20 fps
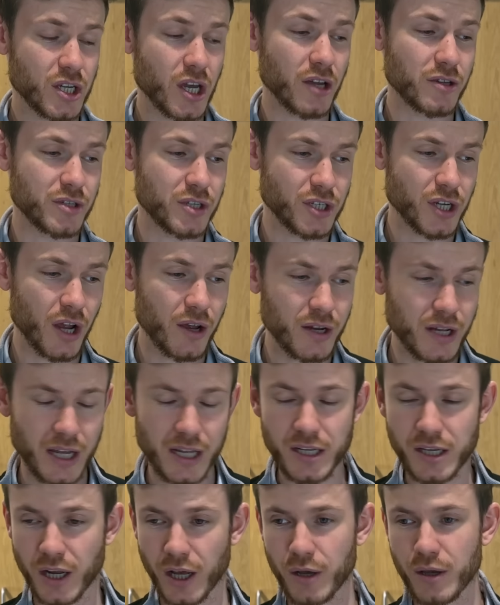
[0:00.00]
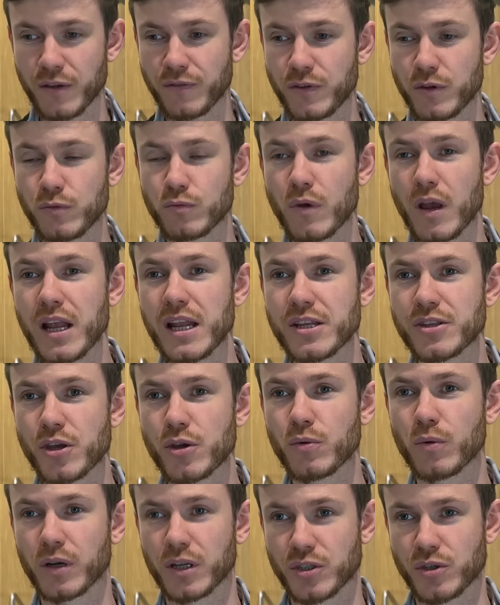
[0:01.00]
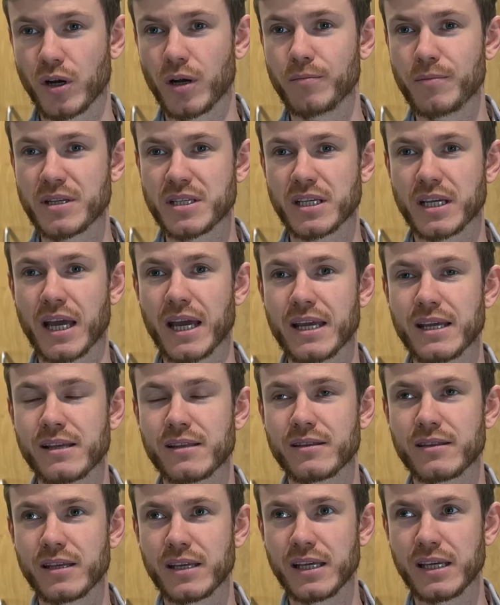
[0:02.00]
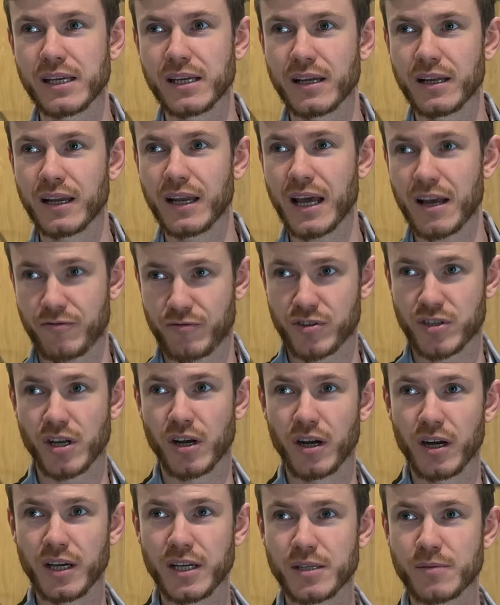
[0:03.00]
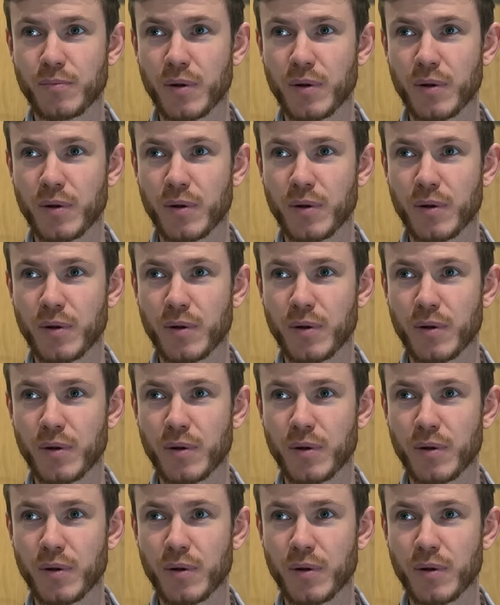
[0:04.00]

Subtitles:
goes to show that, if you really do want to try and mitigate the left side,